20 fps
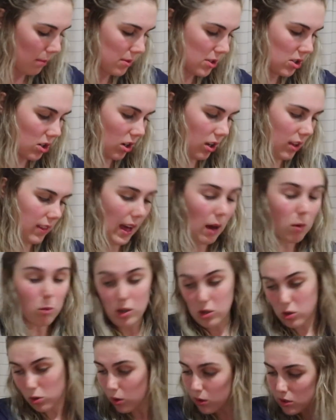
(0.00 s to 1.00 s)
So that
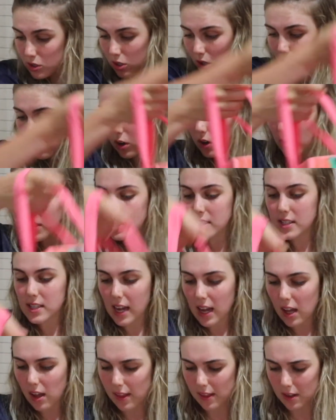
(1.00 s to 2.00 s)
was also on
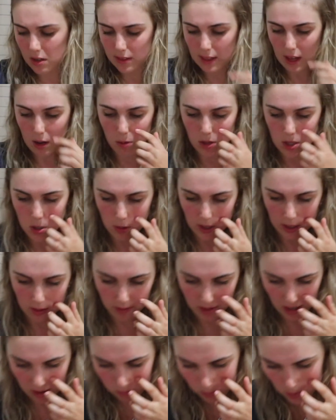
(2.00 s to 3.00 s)
sale. I think they were 25%
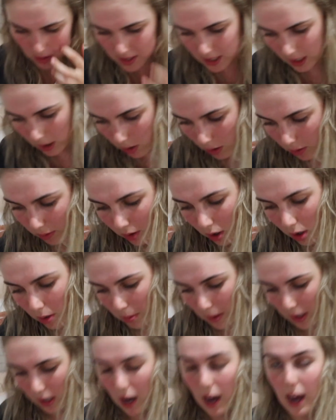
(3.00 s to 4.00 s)
off
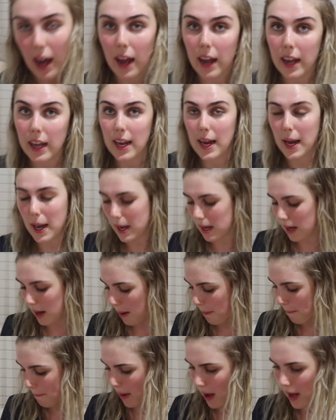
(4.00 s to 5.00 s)
OPI
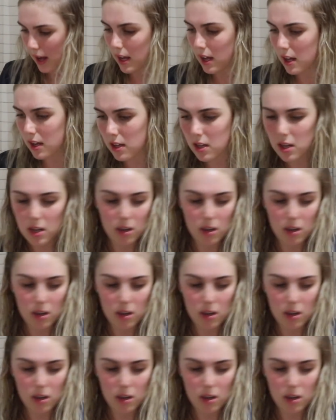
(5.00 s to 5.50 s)
in Maya.